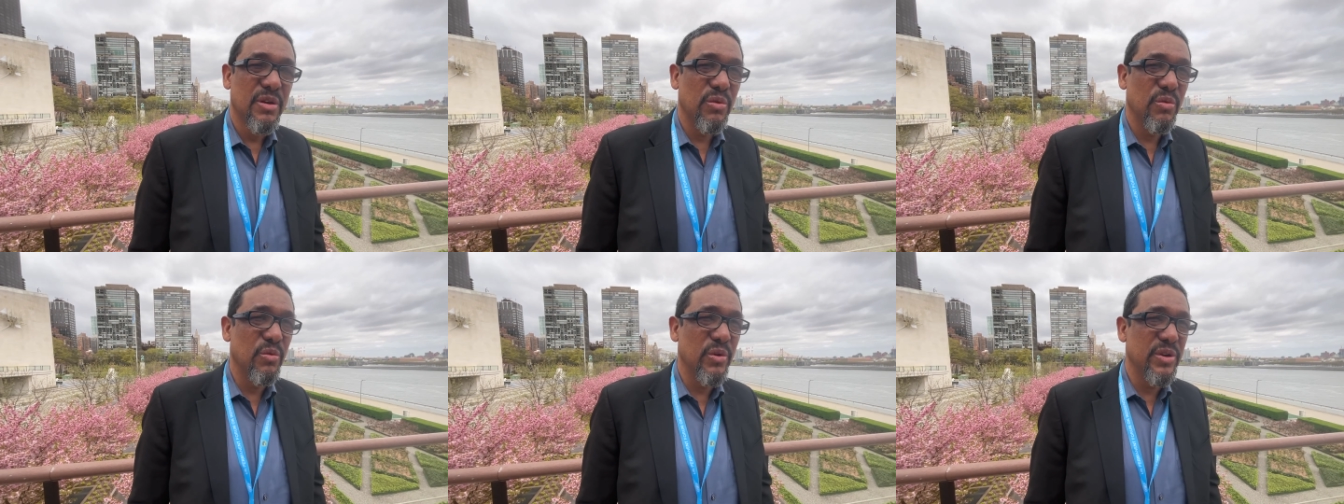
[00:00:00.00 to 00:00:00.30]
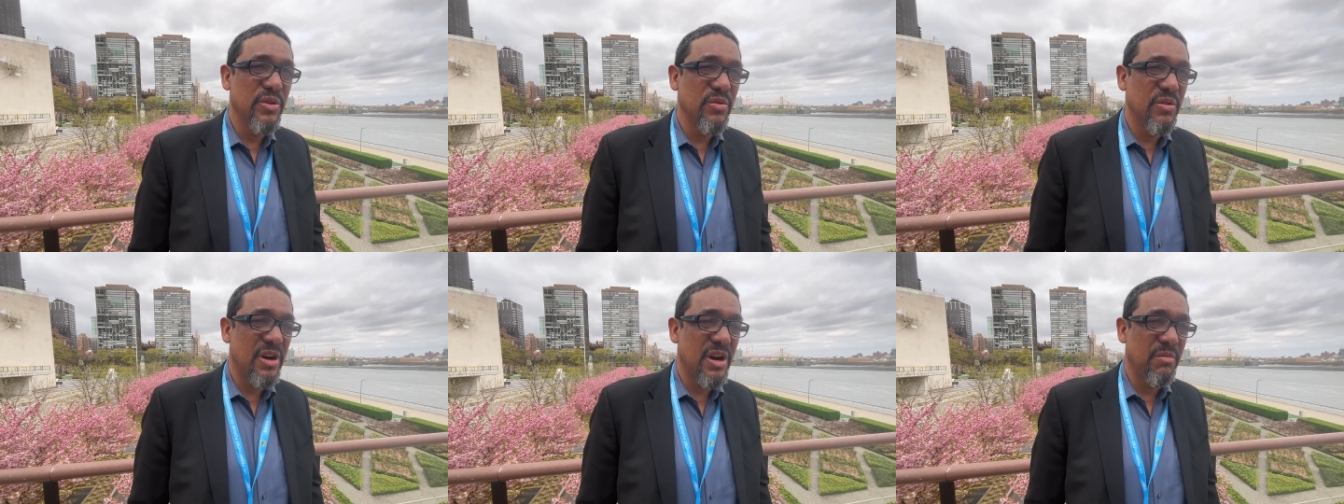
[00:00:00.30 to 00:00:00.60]
when
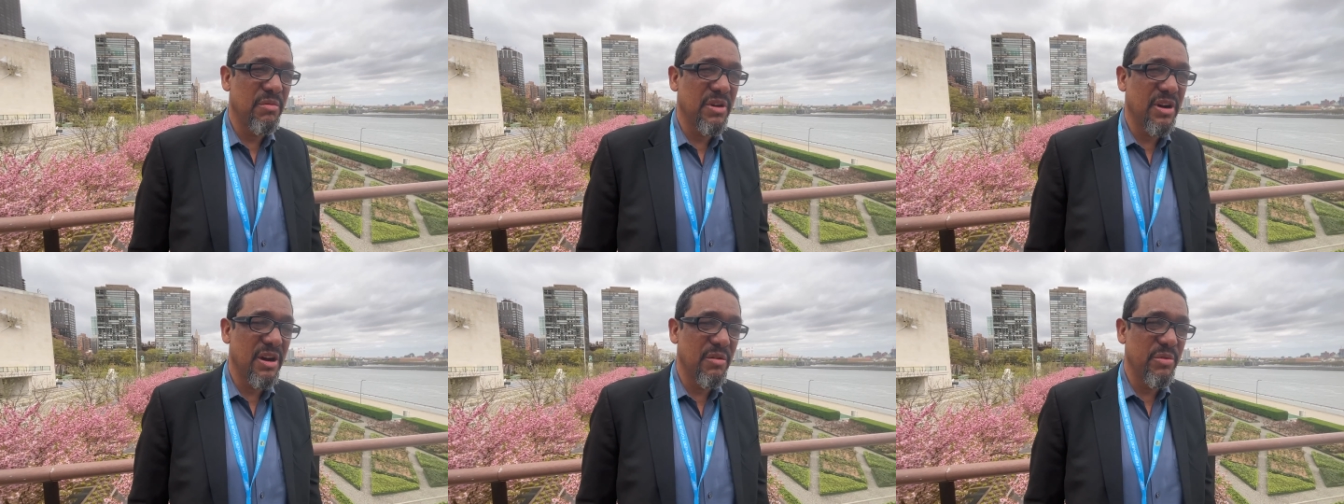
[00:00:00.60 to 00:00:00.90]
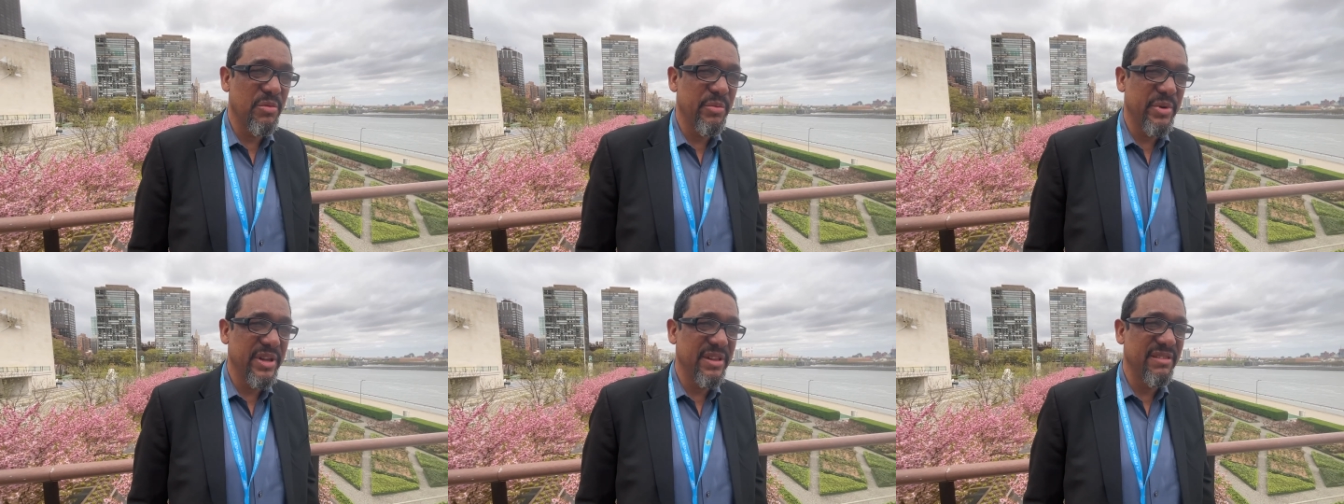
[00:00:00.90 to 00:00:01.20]
you have a
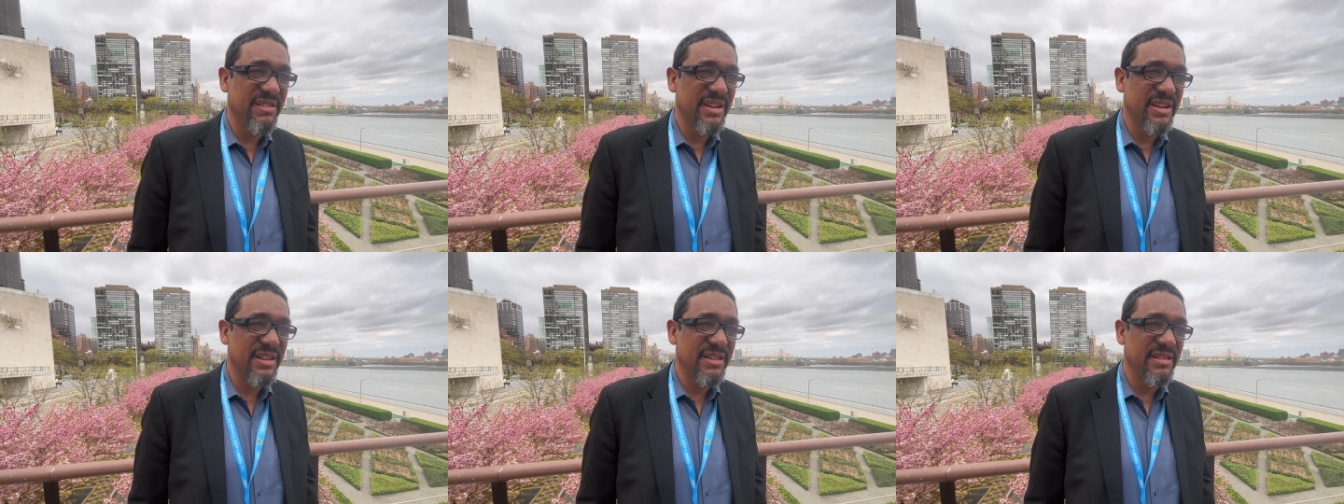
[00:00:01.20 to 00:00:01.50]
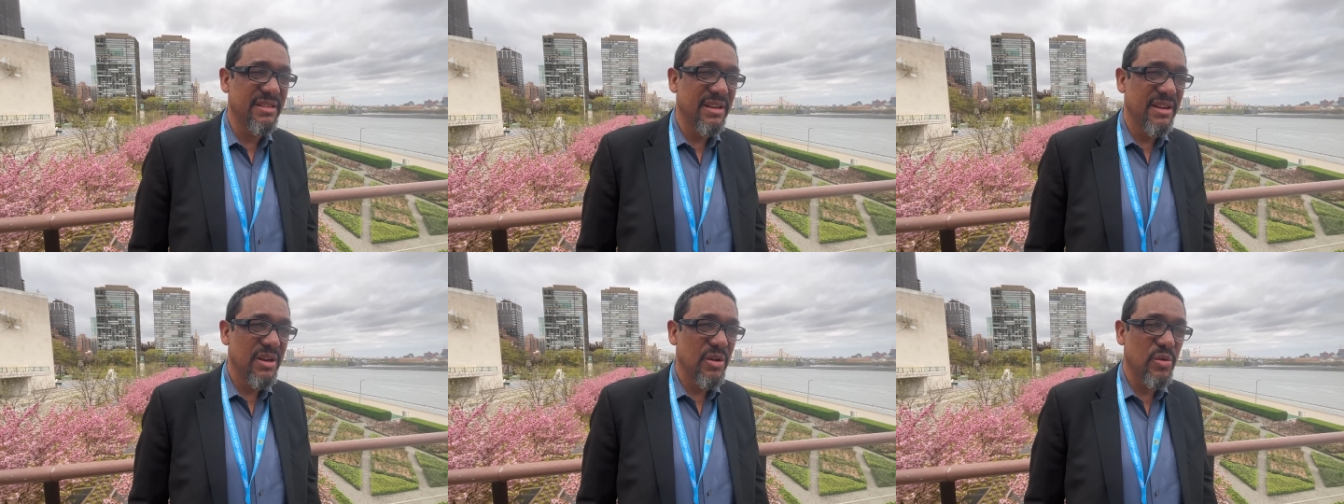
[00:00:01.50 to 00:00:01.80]
government that
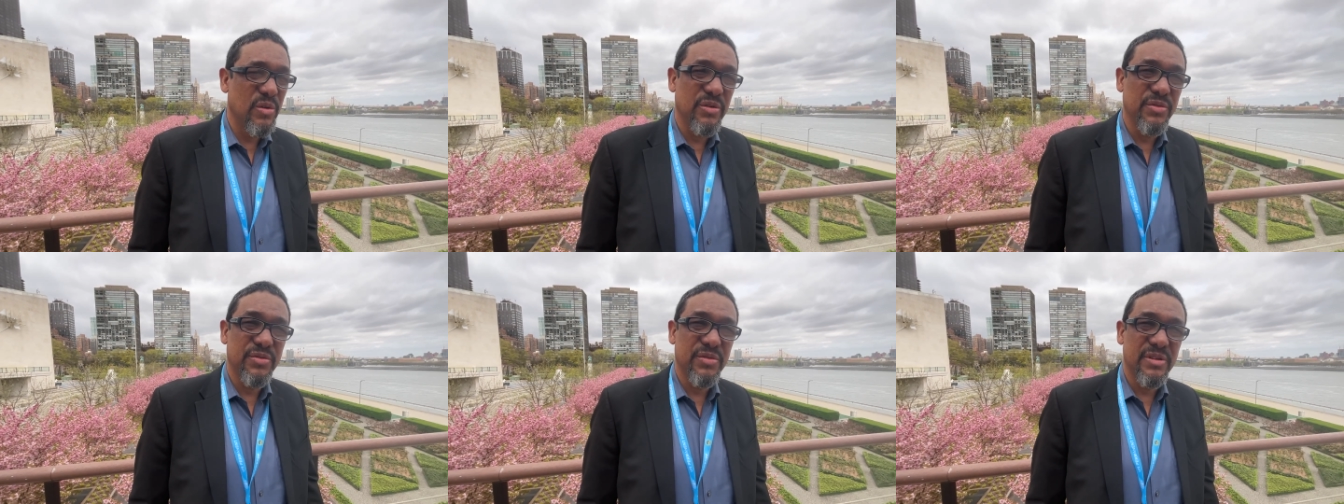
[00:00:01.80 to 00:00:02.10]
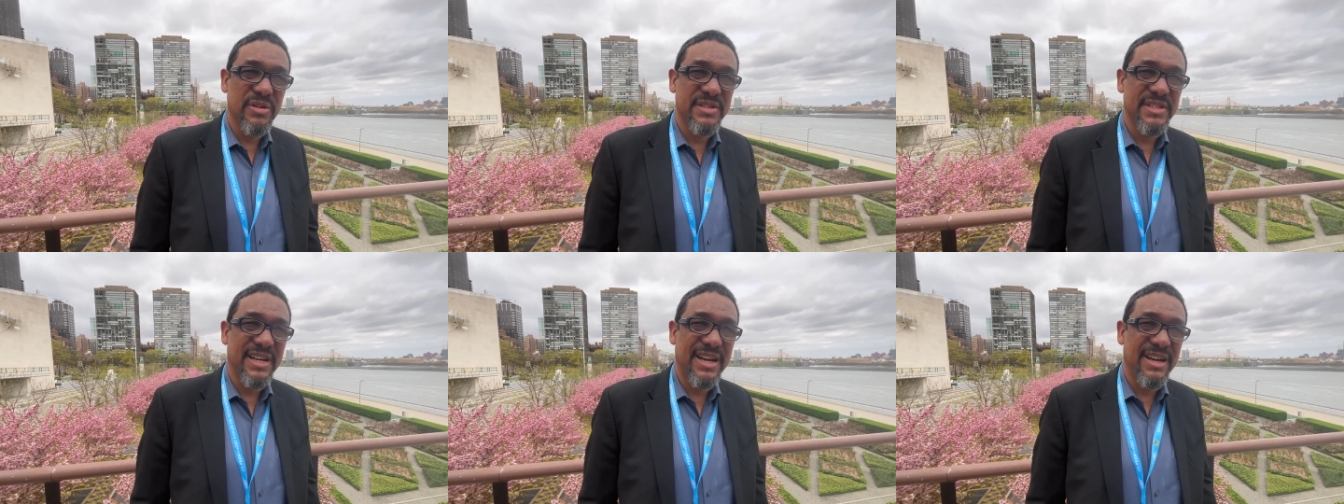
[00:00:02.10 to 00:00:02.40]

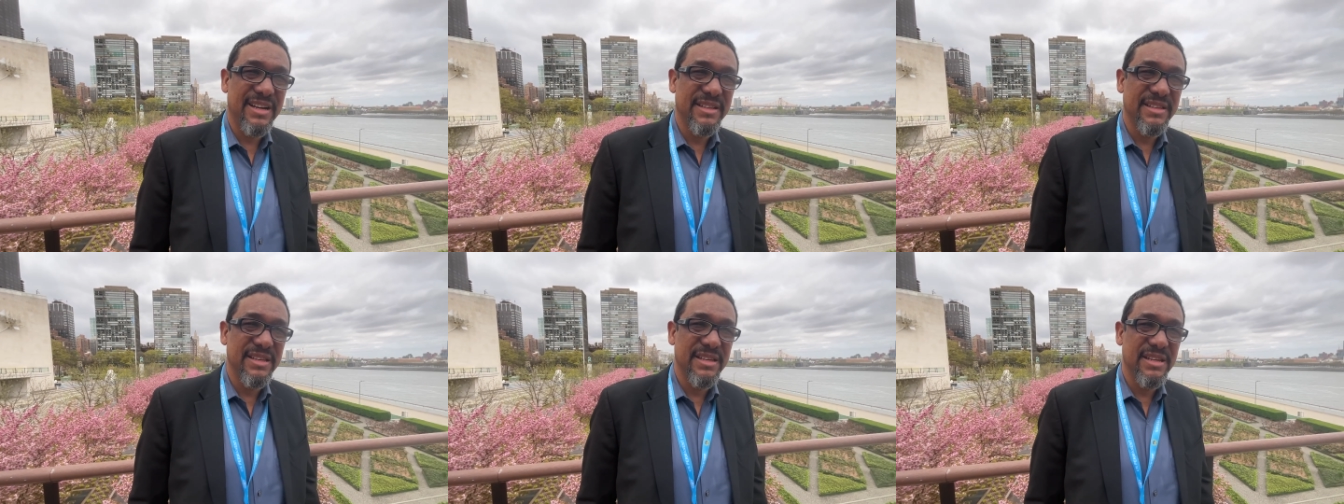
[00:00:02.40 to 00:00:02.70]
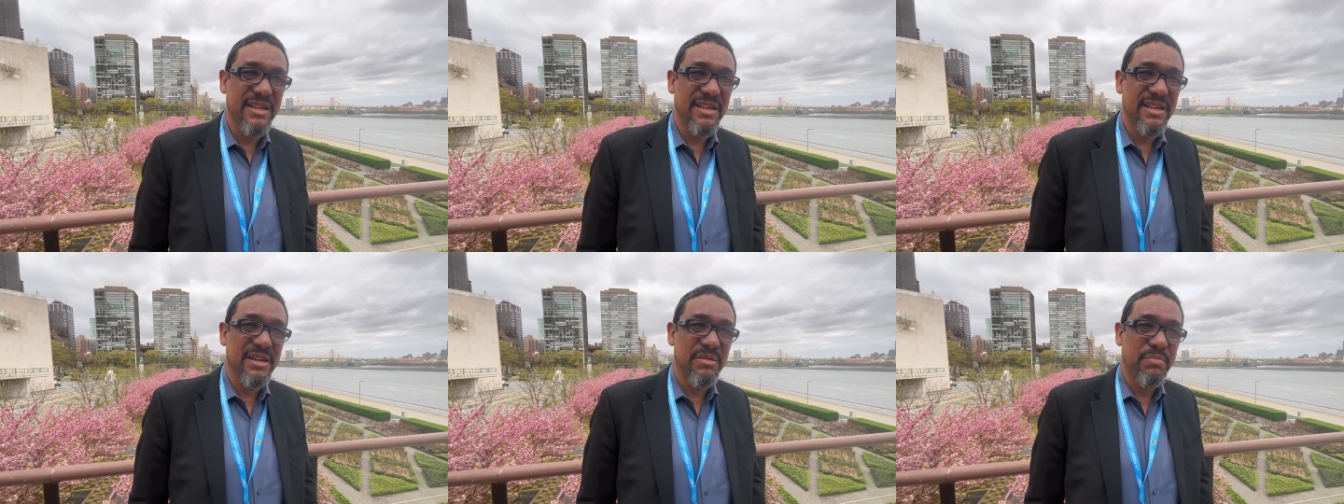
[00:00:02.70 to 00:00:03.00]
controls all
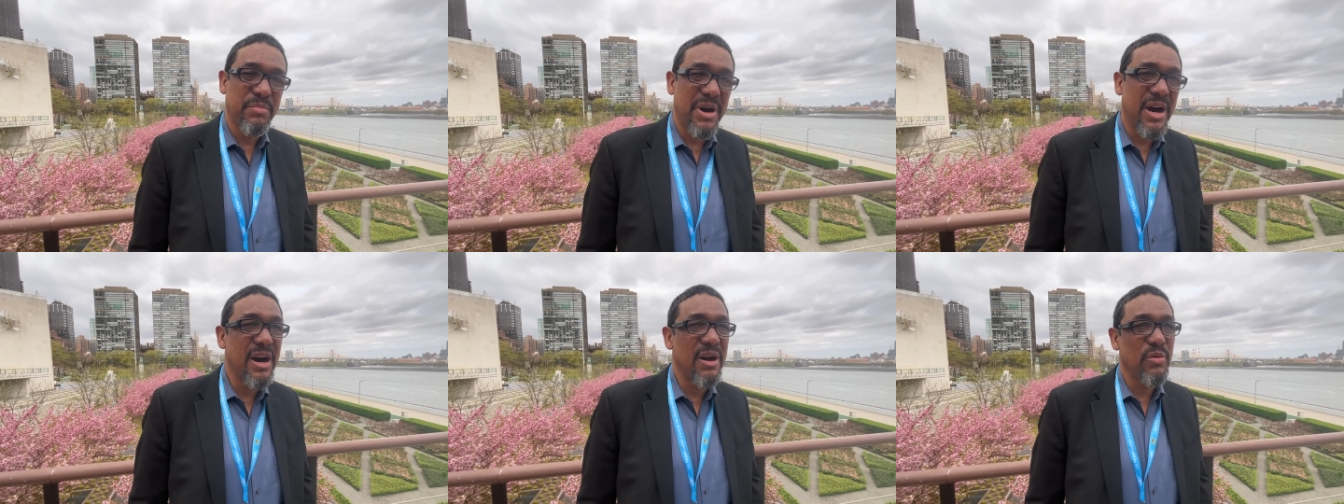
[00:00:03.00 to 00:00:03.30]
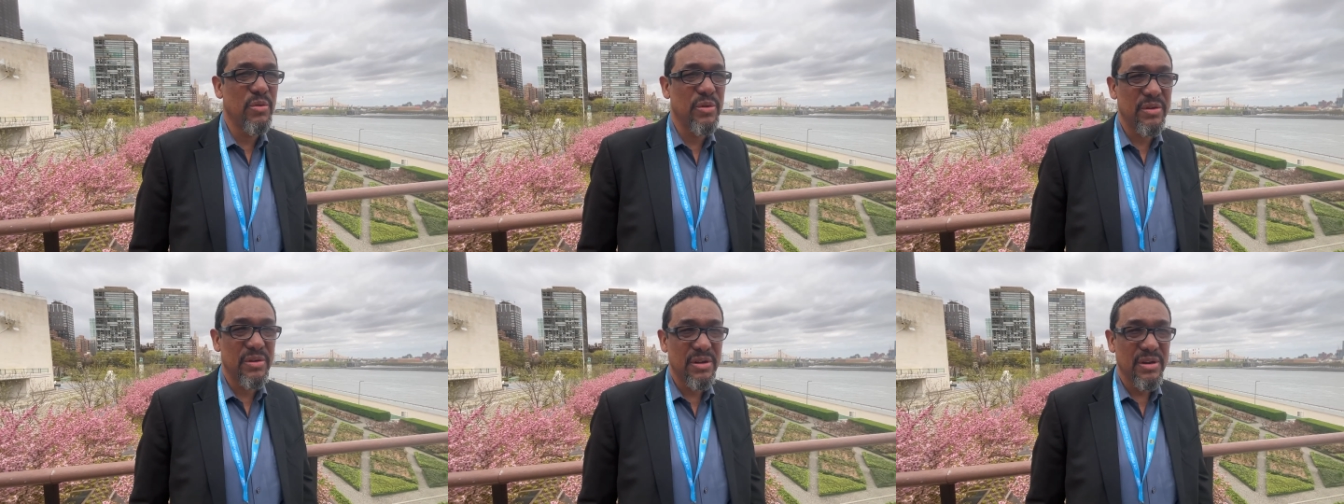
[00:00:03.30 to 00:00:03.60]
the uh,
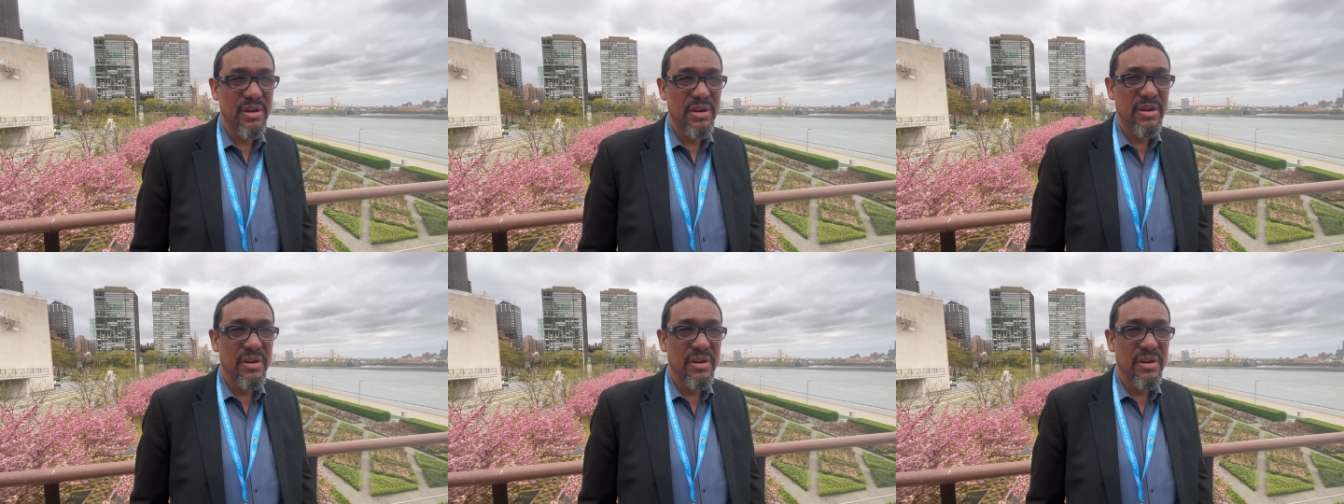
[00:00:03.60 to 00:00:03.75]
power,